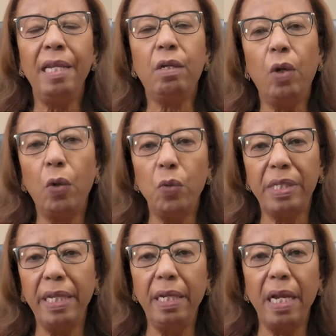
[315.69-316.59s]
In
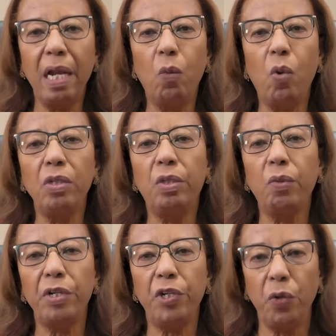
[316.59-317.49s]
closing, I want
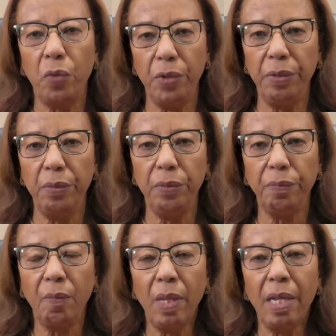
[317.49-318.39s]
to assure you